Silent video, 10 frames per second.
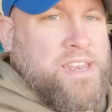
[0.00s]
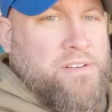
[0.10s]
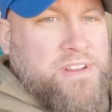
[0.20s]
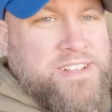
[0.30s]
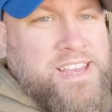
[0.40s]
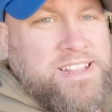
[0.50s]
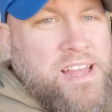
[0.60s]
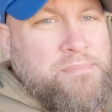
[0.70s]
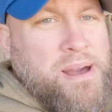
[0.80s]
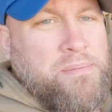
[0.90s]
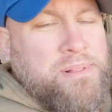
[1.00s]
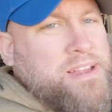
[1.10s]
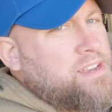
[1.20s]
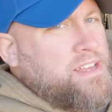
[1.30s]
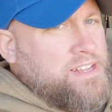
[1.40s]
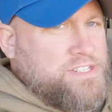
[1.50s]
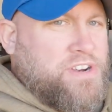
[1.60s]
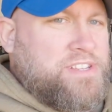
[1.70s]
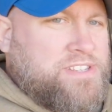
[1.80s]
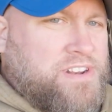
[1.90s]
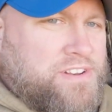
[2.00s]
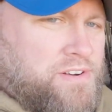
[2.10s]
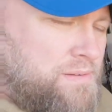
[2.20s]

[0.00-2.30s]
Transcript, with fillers: Now we're going to take that bow plate and trace it onto